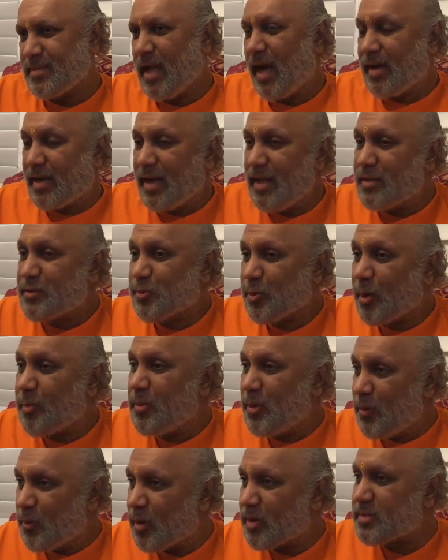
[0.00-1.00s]
At least
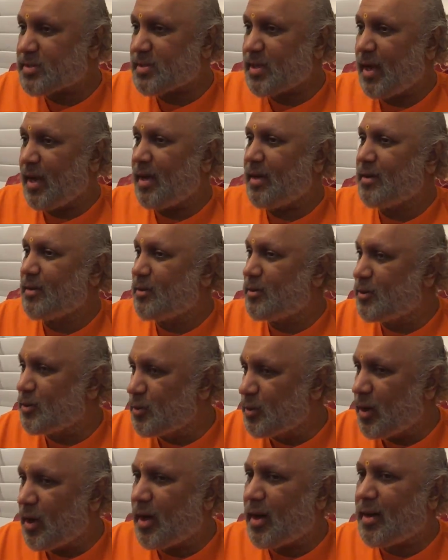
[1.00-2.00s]
from your side,
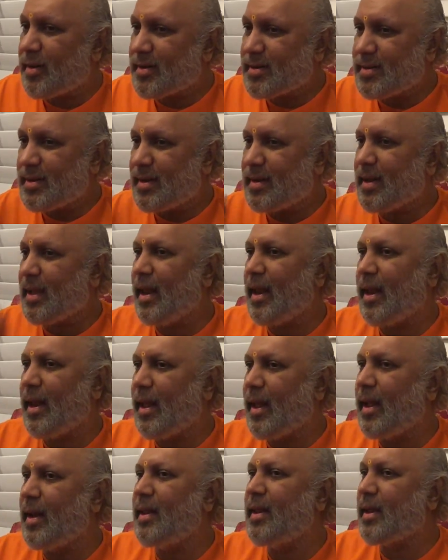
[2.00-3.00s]
do not tell
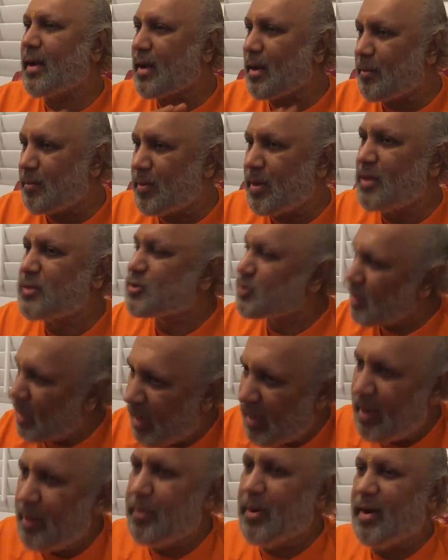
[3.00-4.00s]
any complaints to
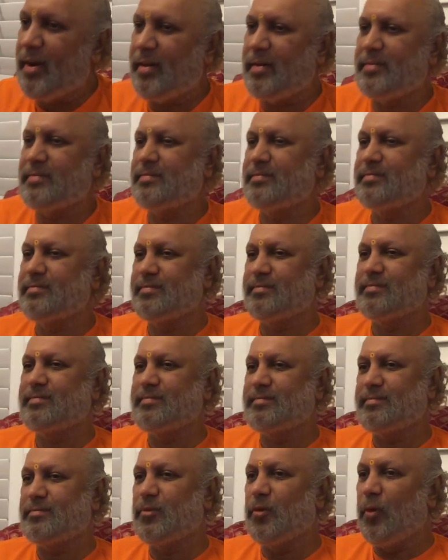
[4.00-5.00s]
anybody.
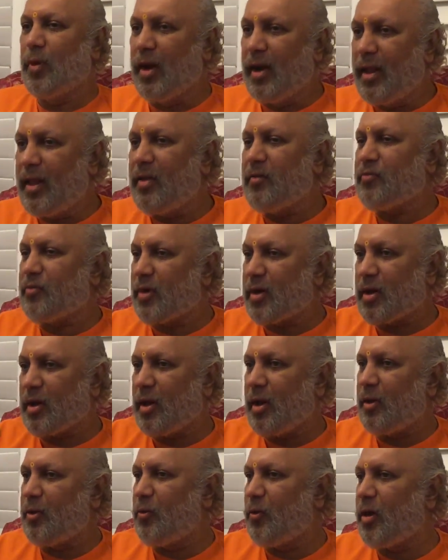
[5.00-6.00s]
Only if at
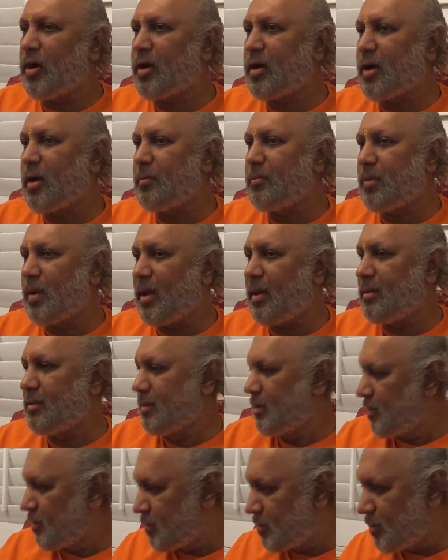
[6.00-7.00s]
all you want to complain,
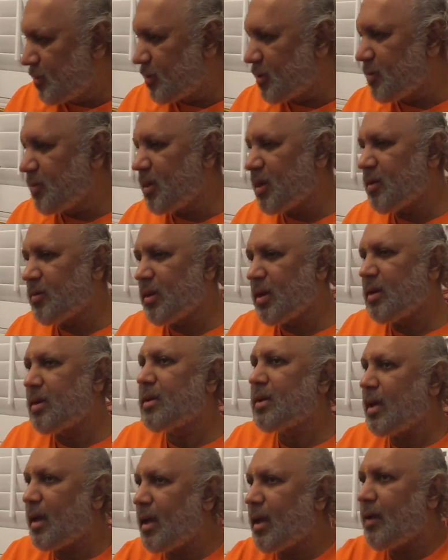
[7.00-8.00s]
go to Bhagavan.
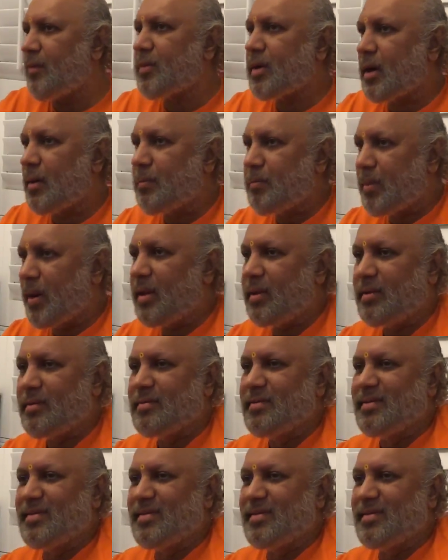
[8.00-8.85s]
I have a complaint.